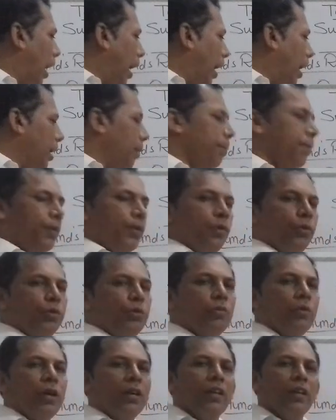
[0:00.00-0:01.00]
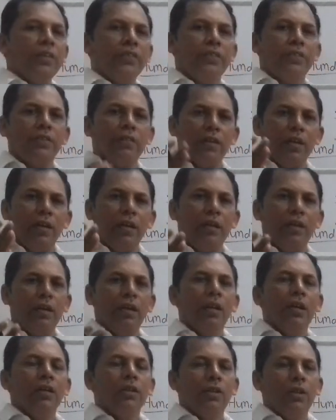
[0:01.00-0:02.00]
help you to
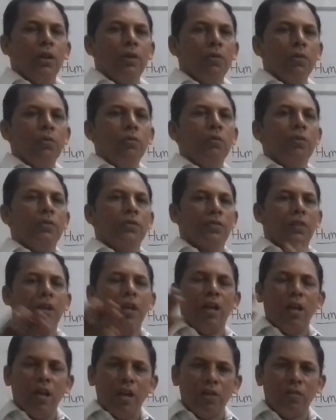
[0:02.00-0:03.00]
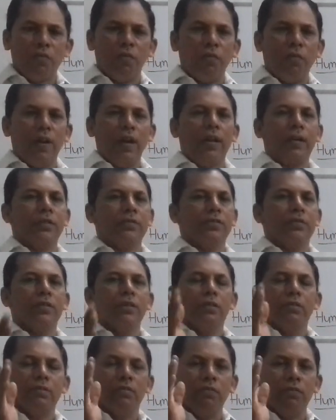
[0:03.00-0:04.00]
understand the rules or
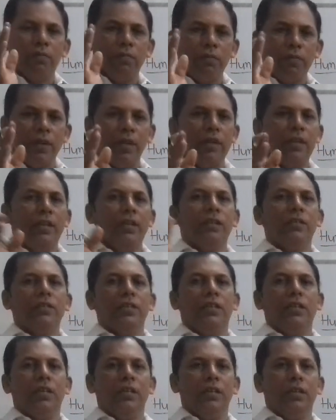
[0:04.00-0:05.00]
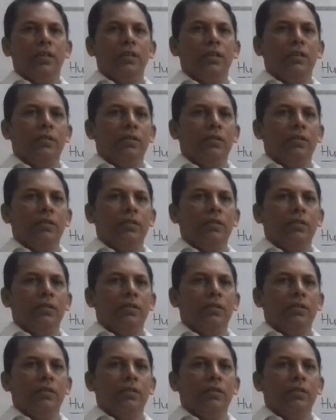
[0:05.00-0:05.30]
facts very easily.